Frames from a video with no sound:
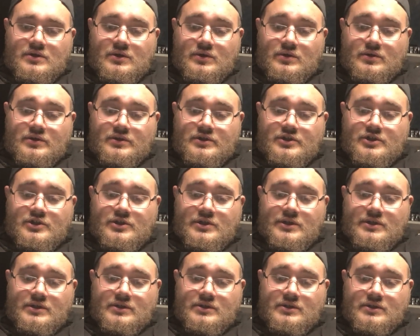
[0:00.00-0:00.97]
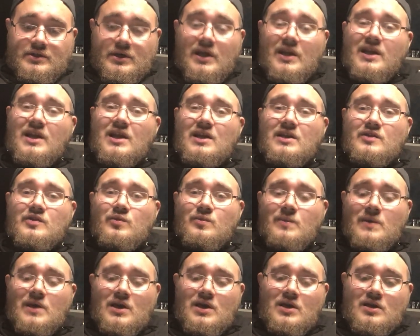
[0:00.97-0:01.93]
holy shit, I can't do
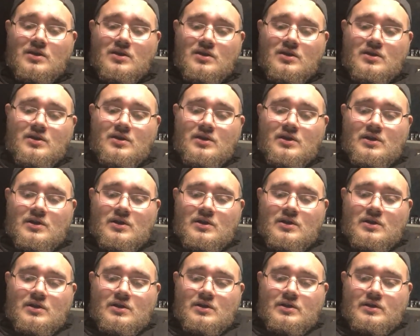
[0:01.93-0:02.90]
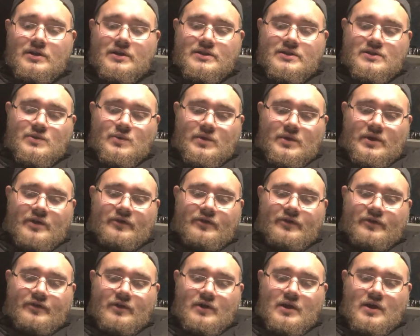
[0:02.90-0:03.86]
math. That's
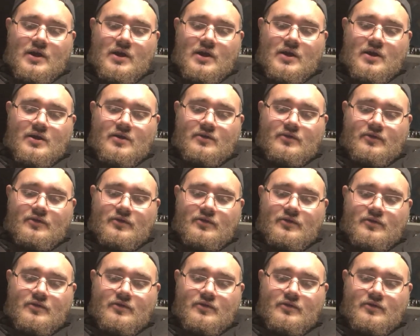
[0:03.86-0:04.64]
25